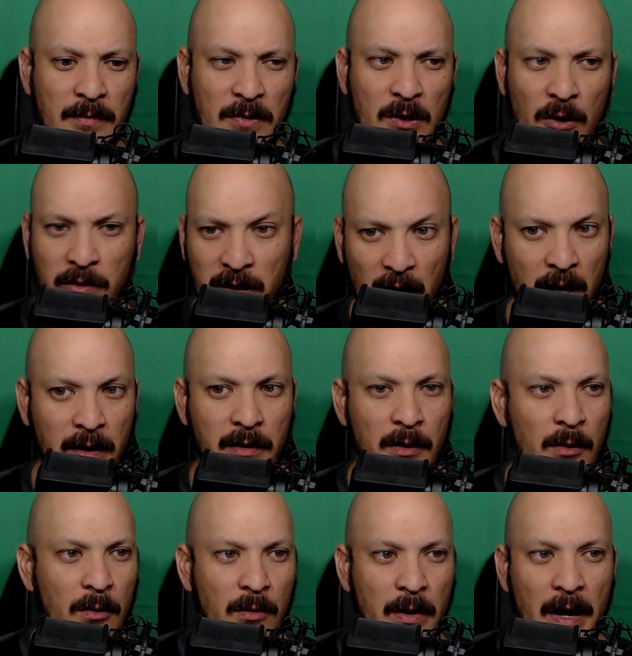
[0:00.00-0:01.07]

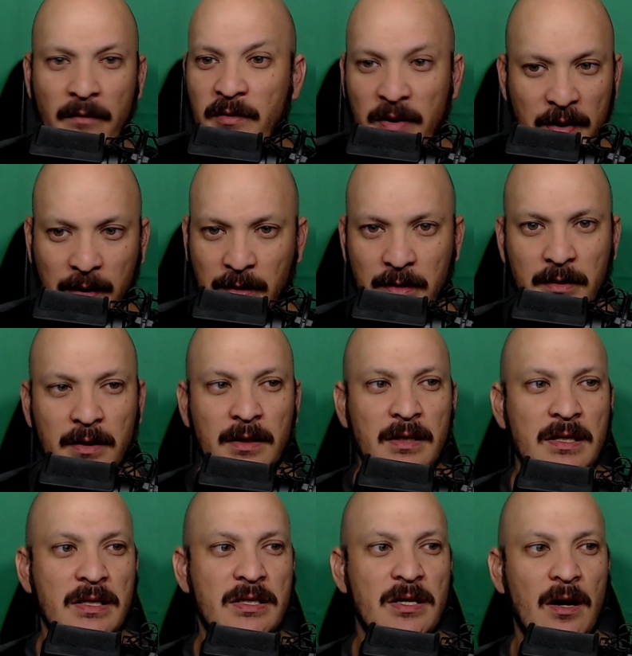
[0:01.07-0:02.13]
Cardano, everything.
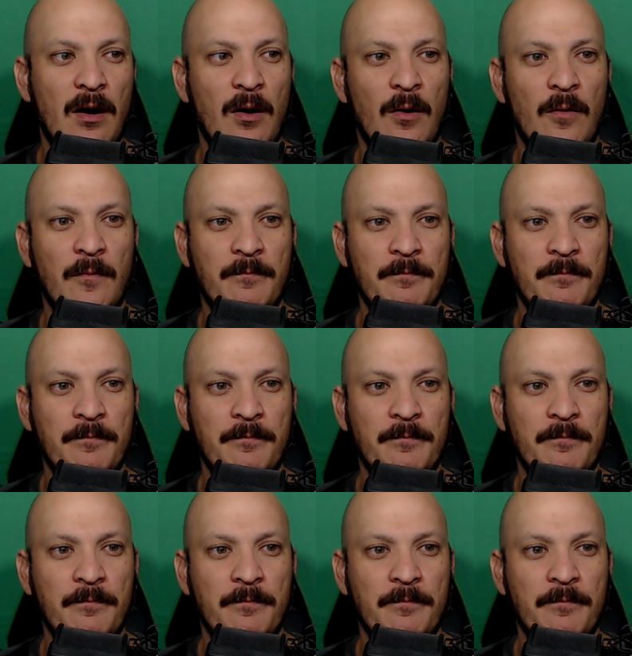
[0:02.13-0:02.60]
So